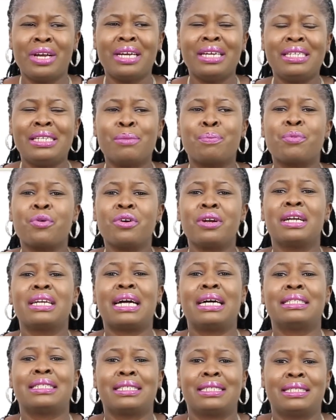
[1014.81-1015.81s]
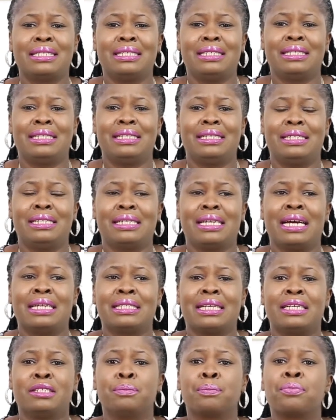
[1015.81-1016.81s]
the product that
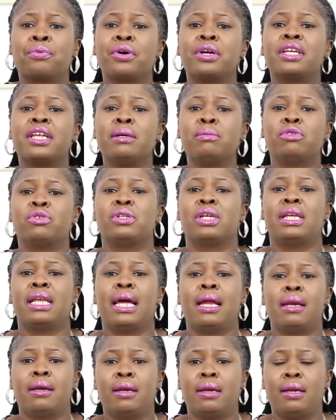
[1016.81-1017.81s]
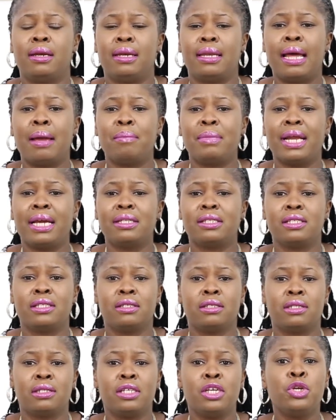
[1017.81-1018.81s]
has brought them to the limelight
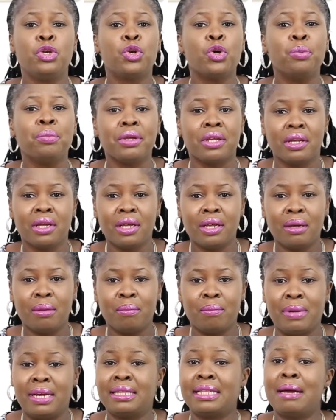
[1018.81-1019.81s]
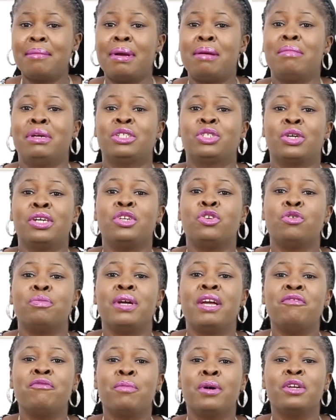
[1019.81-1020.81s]
is Indomie. By the time I mention Indomie,
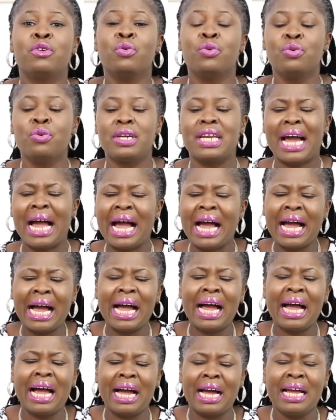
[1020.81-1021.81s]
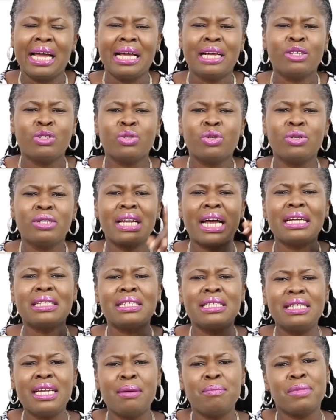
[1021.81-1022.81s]
everybody will know that, so that's
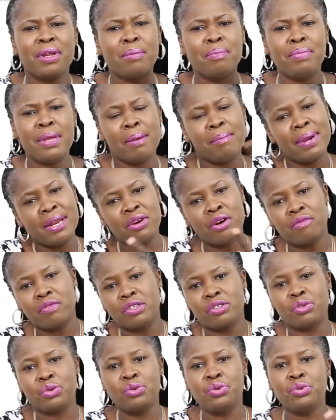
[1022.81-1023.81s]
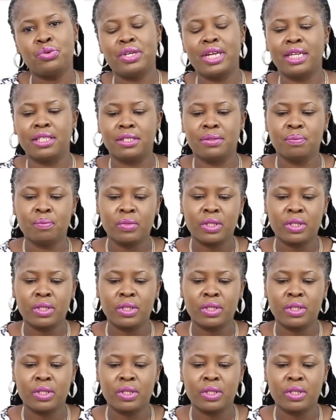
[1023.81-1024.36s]
the name they bear. Many of us don't know that